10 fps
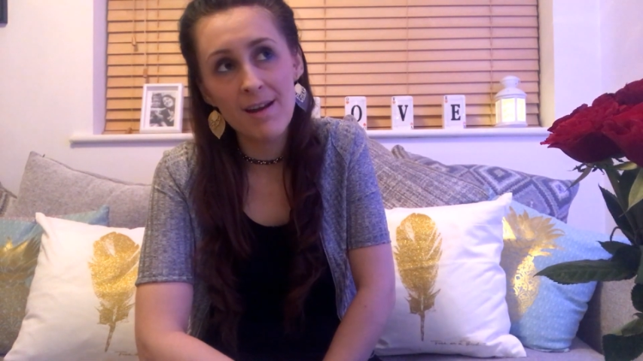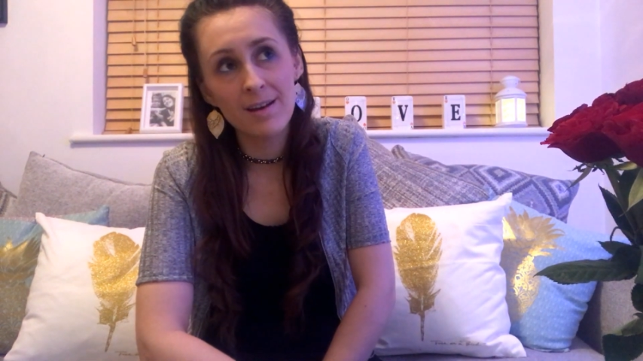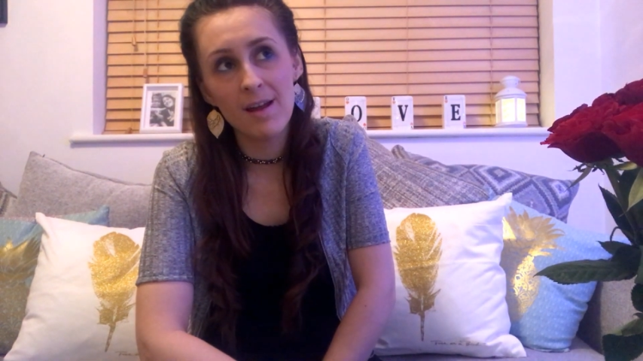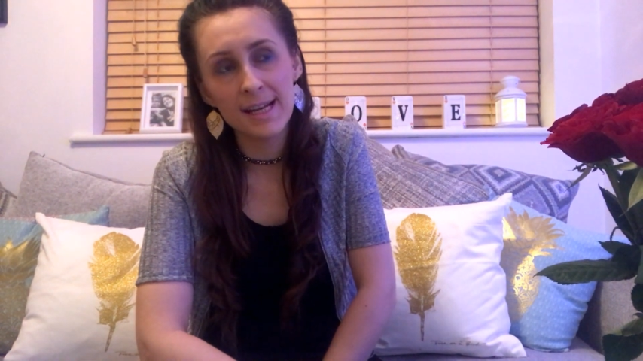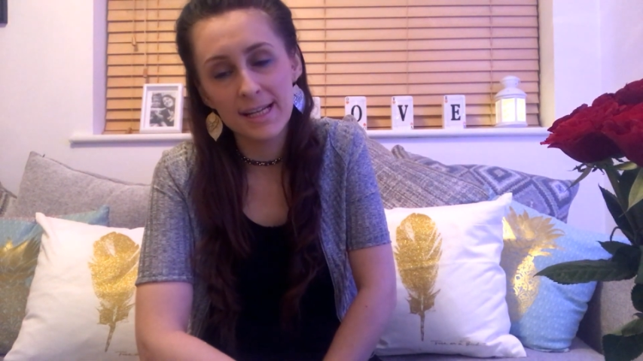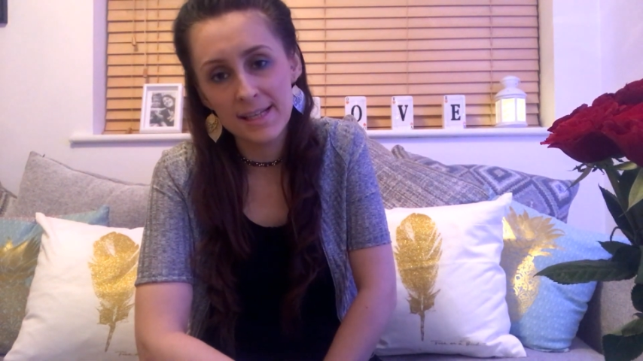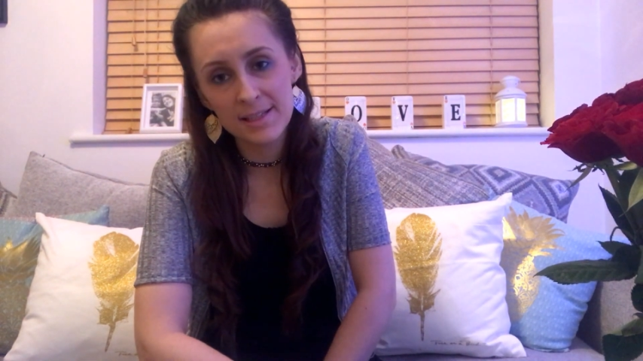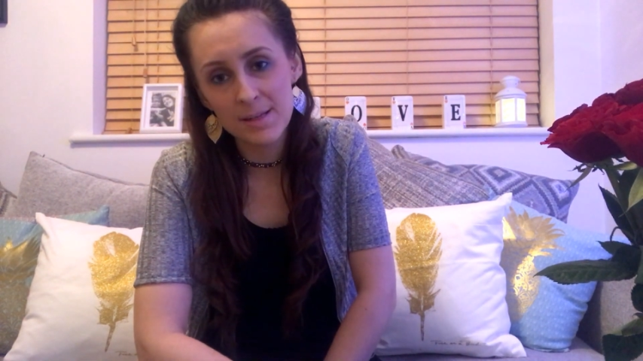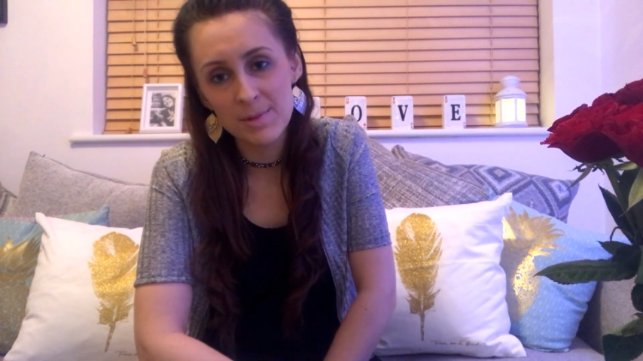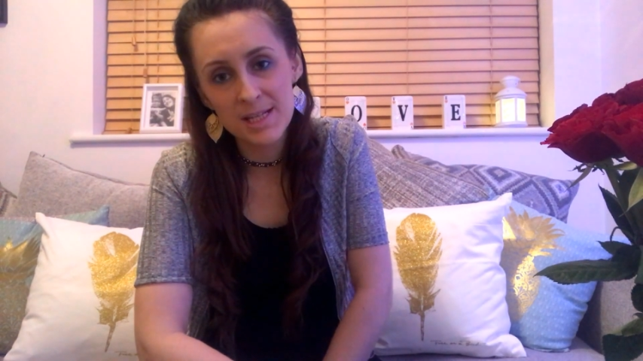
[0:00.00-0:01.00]
unlikely
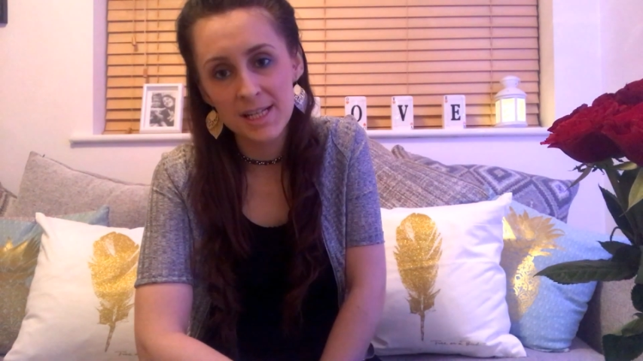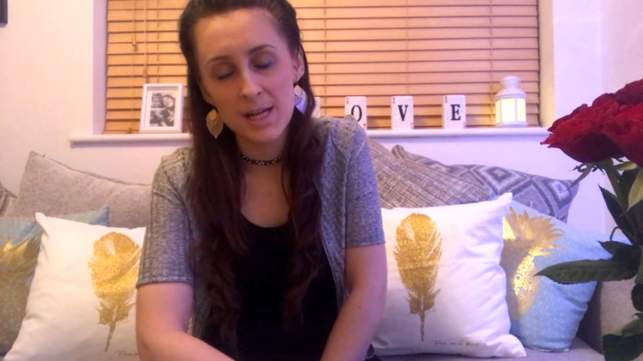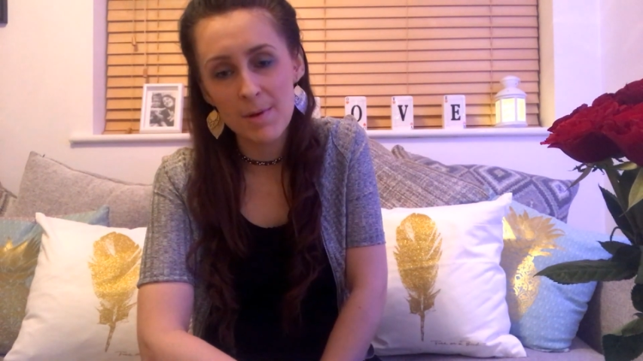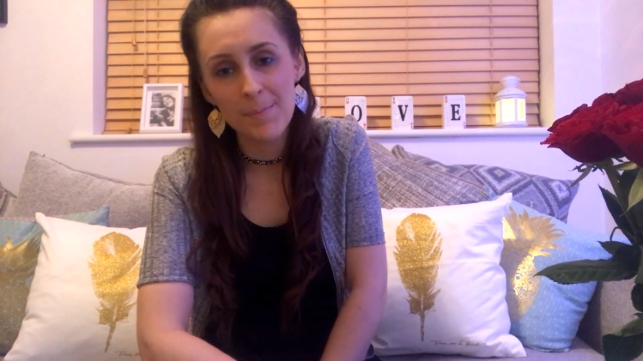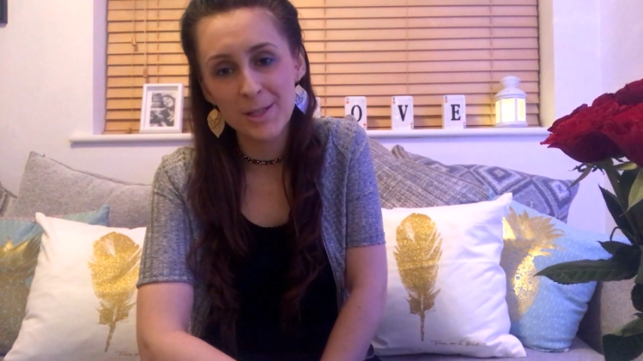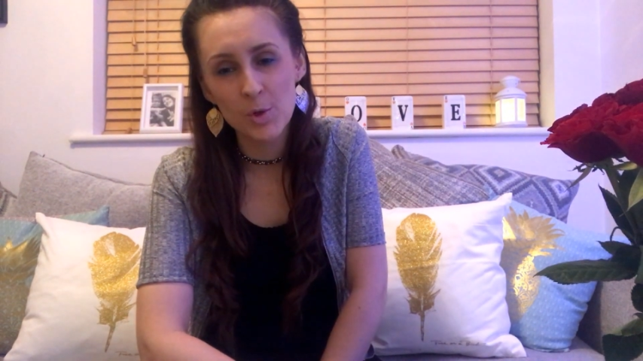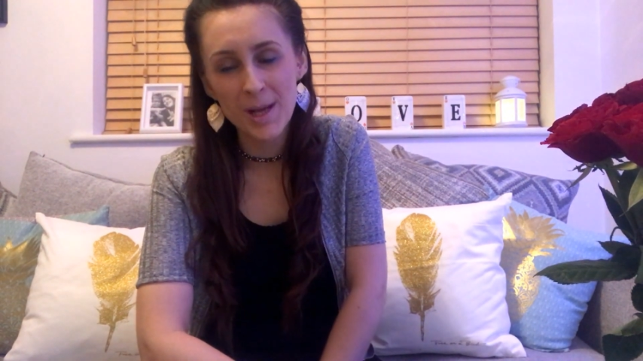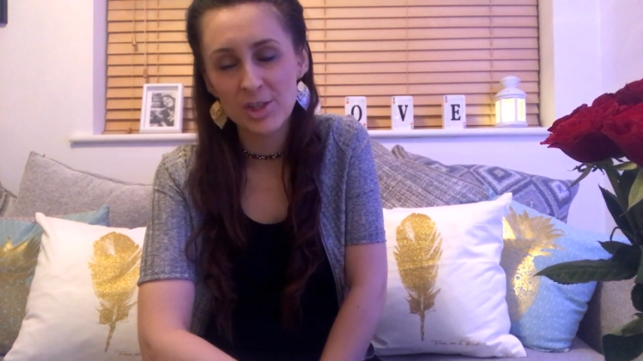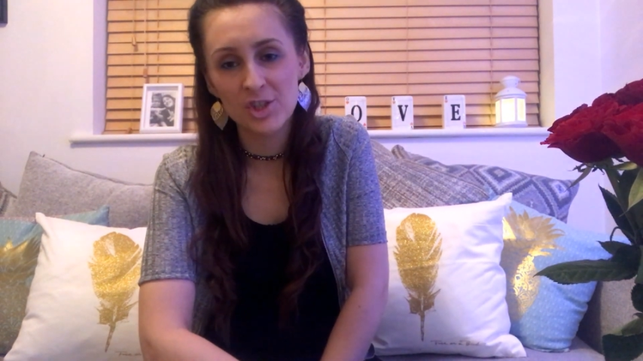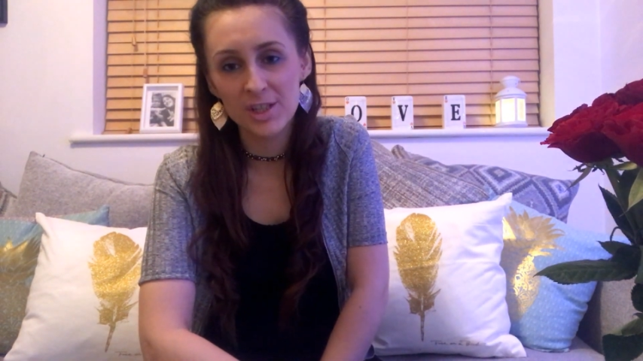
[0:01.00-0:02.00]
that someone's going to come up and
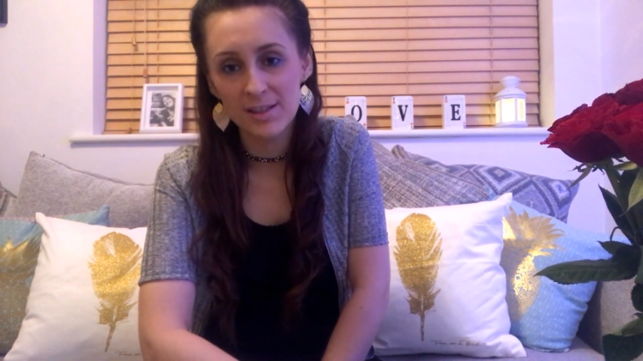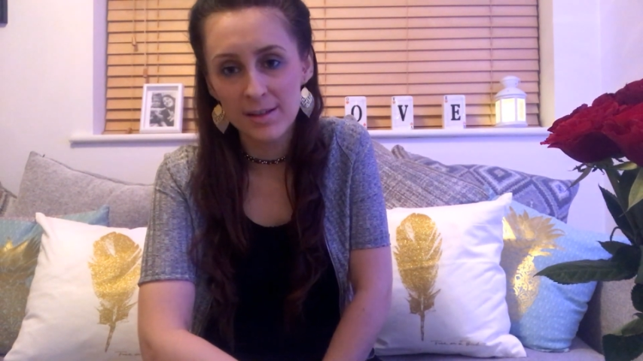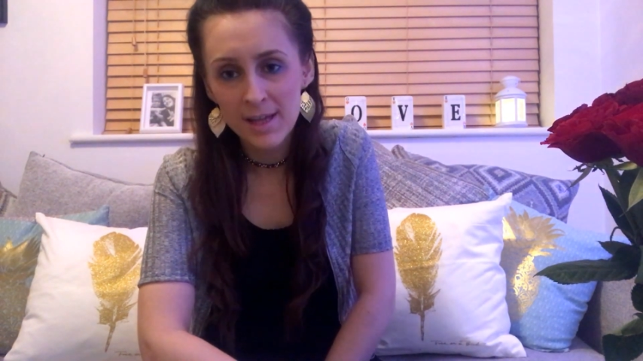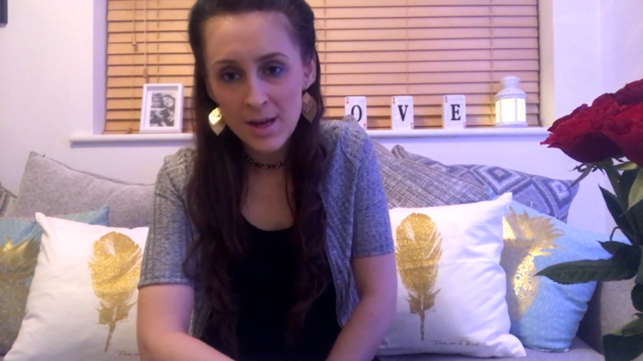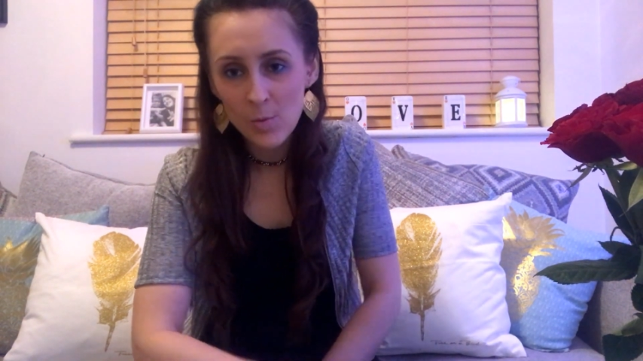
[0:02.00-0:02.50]
question